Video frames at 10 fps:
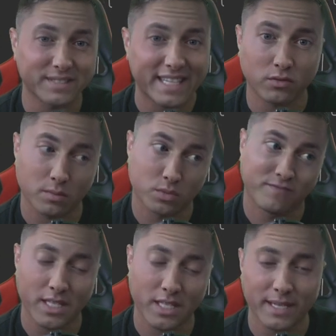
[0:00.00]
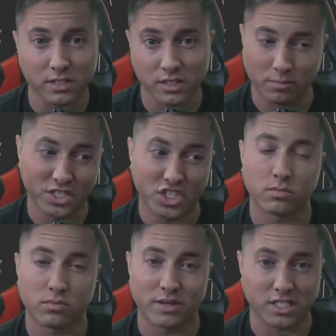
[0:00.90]
out, they'll move the lips, there's a bunch of
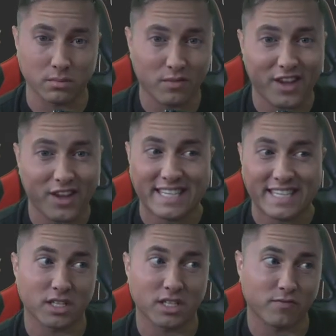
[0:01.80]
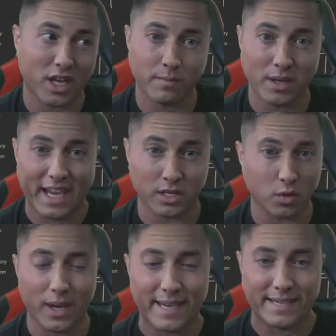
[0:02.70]
gibberish, some motherfuckers out like they forgot about
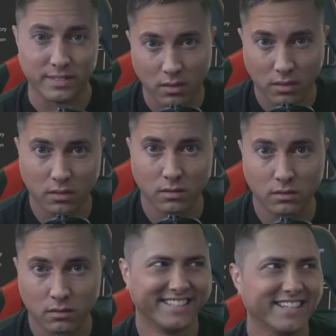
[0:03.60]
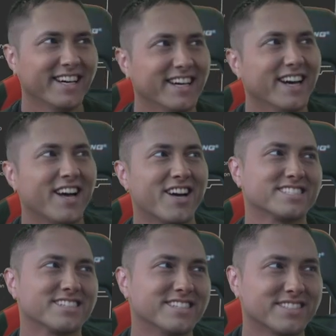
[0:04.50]
iClone 8. Alright,
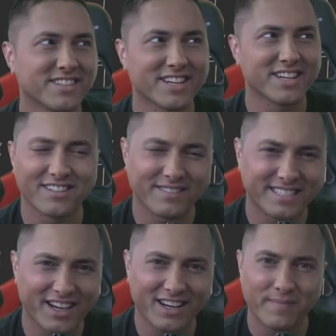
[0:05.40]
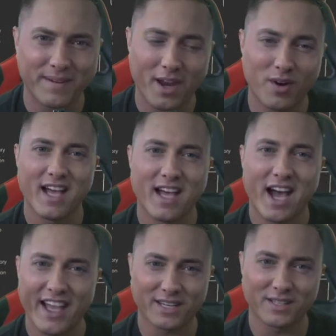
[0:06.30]
so in this video, we're going to be talking about
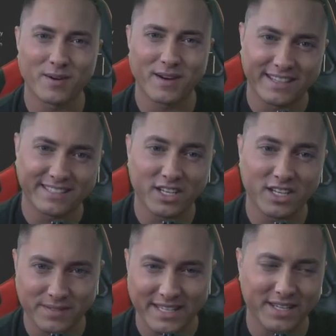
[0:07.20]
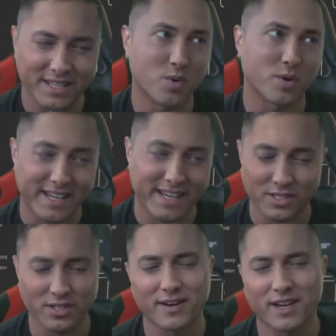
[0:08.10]
iClone 8's update, or
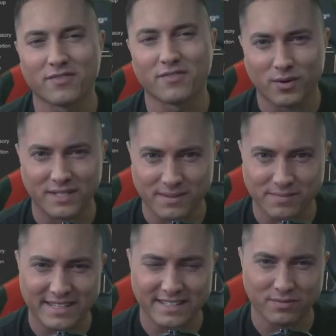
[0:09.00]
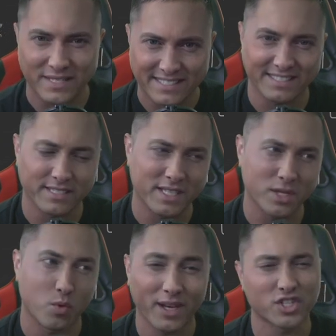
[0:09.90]
Character Creator 4's update recently,
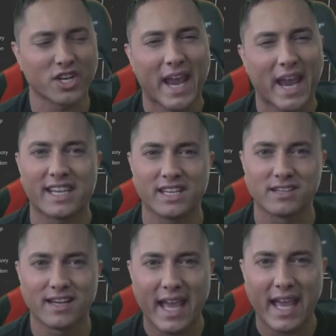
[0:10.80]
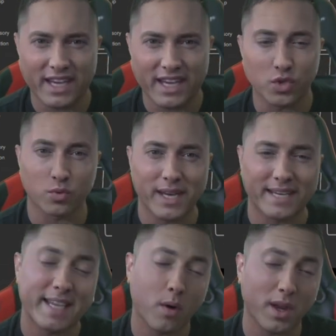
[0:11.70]
which added accurig.
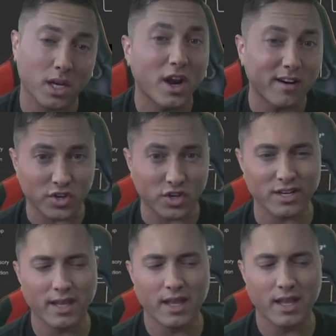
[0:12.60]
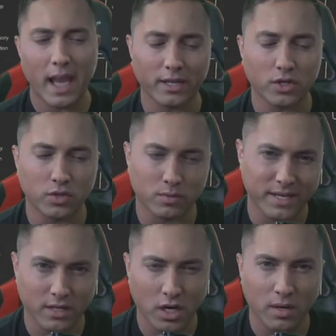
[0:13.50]
Now, I covered
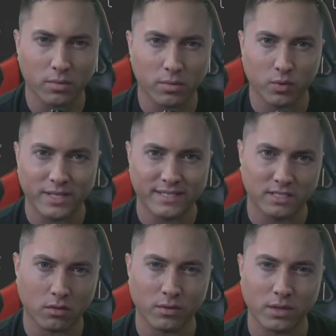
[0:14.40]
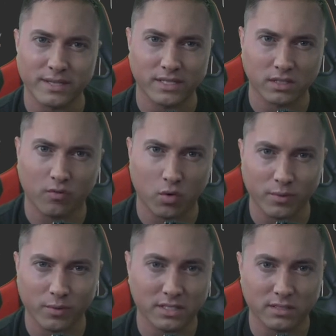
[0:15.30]
accurig a couple of weeks, 3 weeks, 4
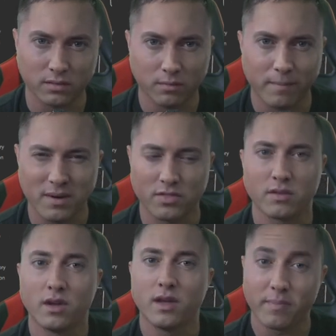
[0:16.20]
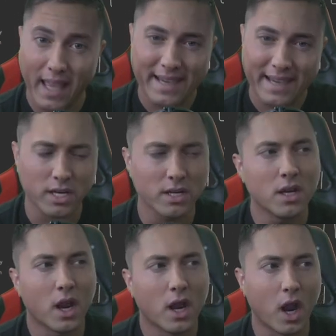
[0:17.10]
weeks, a month back,
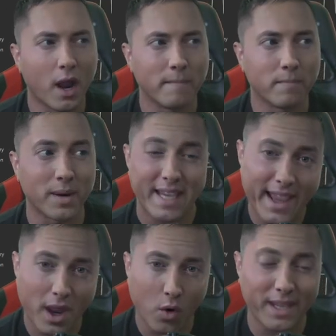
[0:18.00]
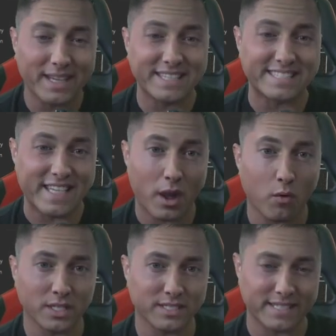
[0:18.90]
but now, it is now
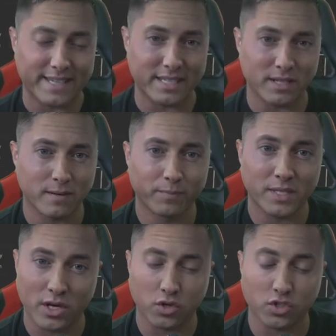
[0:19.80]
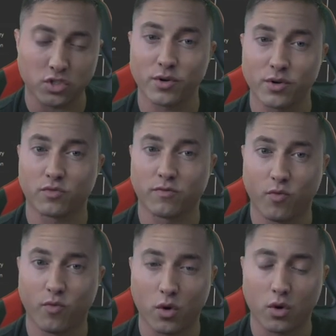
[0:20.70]
built in Character Creator
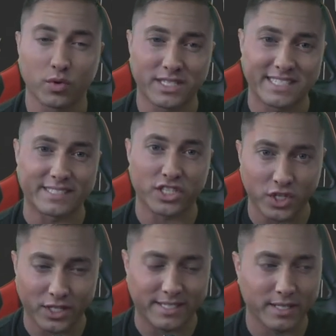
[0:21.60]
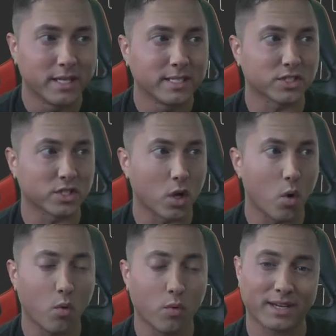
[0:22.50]
4, which is good. So
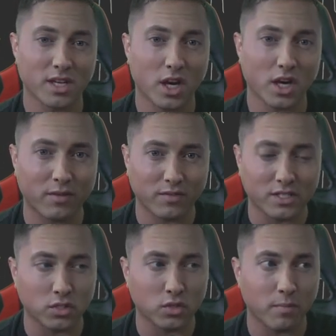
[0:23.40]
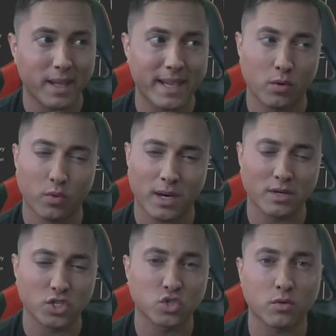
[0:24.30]
we're going to talk about this a little bit, and what I'm going to
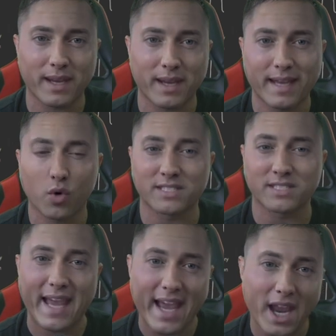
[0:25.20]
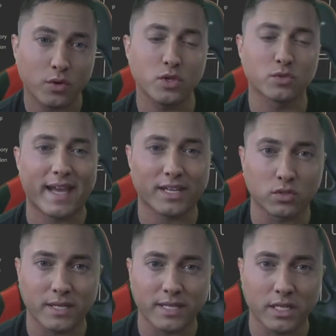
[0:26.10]
show you right now is how to use
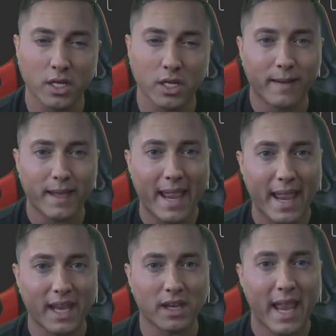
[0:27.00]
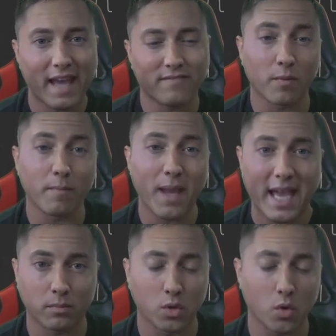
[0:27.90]
accurig and have it
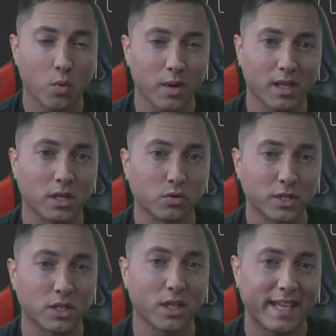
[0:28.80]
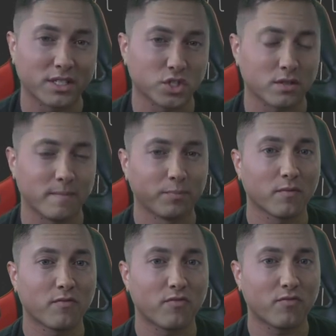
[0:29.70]
compatible with an Unreal Engine
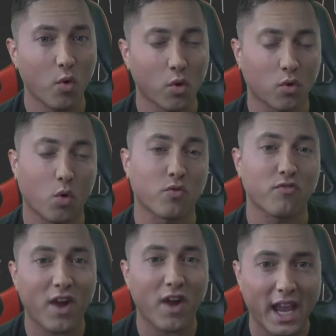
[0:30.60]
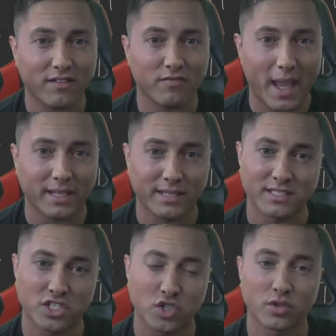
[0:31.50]
4 or 5 mannequin
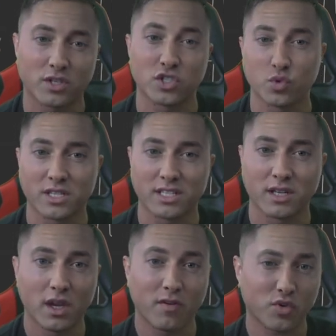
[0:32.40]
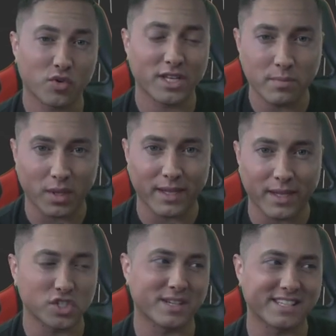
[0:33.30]
so you can use it for gameplay.
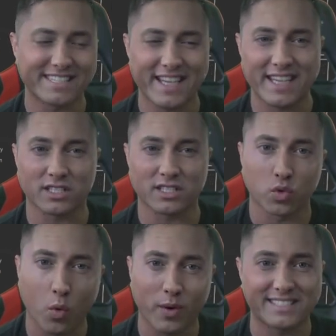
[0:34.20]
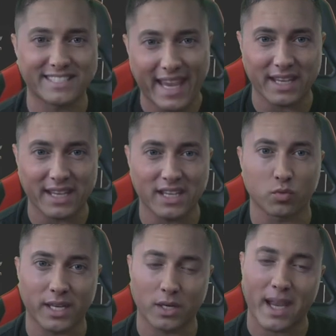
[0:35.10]
So you can take a toy, scan it,
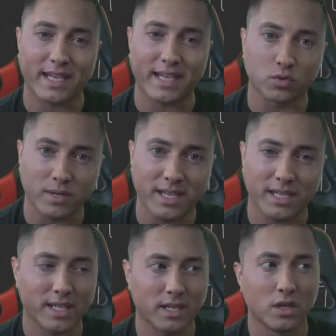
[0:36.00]
rig up accurig, and